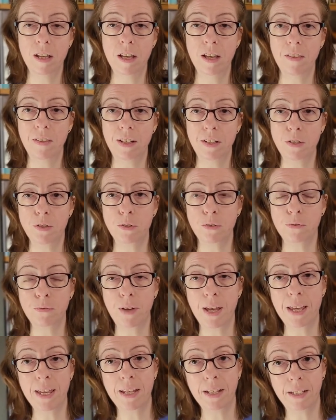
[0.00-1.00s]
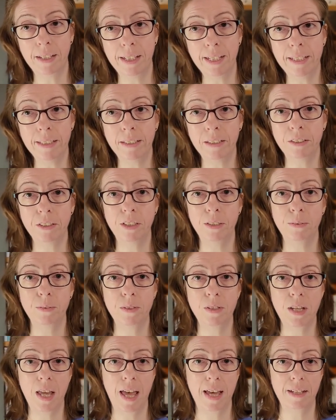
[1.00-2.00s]
that survey
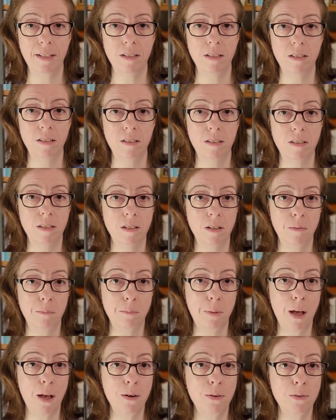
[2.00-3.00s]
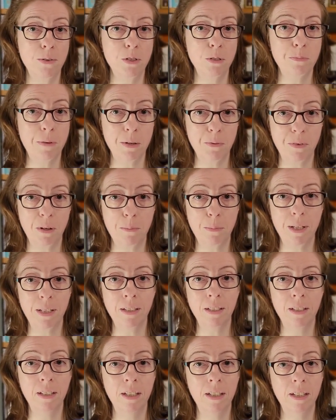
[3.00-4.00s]
little-known texts composed by
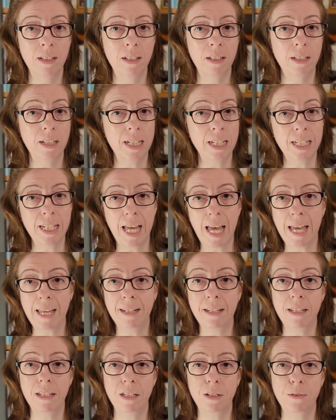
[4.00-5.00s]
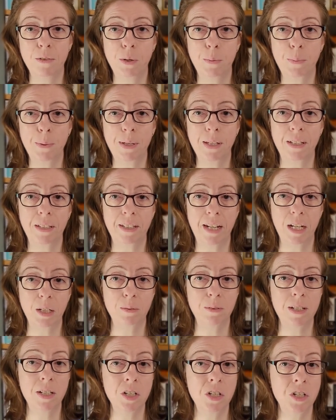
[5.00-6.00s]
women in any European
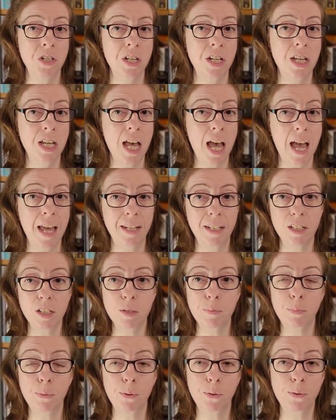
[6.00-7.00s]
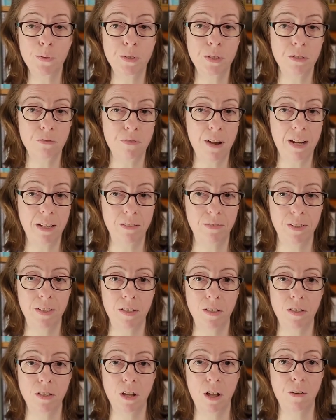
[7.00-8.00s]
language and explores the
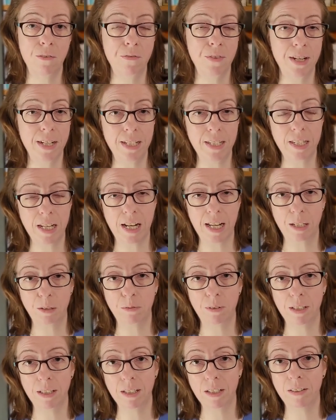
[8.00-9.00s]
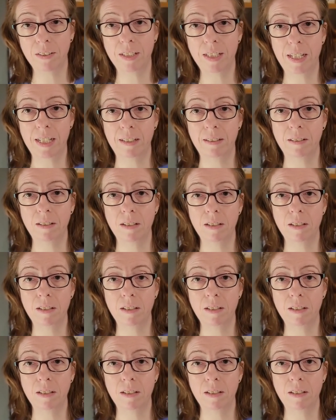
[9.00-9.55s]
relevance of their intellectual content.